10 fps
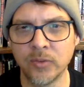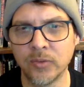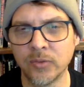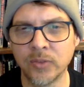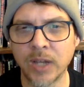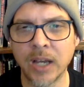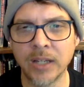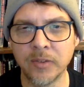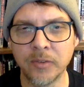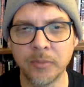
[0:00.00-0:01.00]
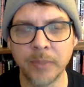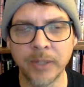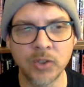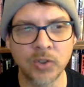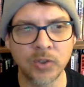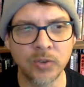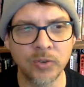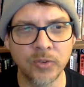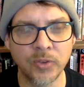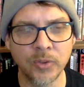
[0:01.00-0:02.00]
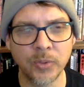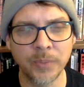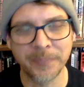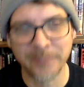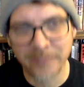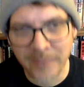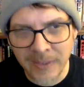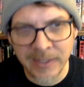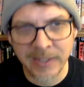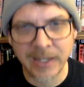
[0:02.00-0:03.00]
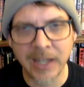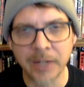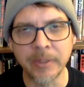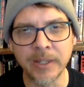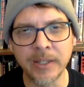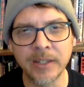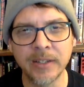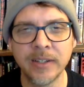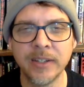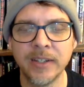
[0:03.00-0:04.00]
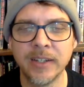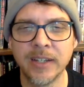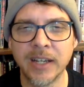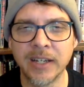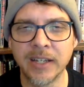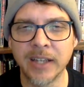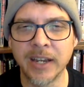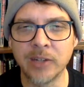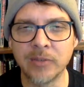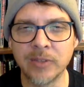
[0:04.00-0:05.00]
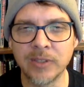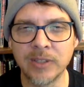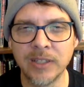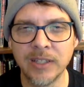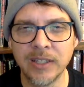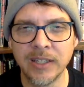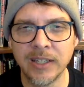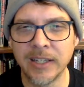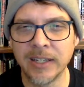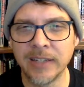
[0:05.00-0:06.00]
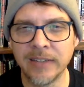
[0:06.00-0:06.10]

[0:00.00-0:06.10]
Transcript: kinds of menju. So you got to be kind of careful. And you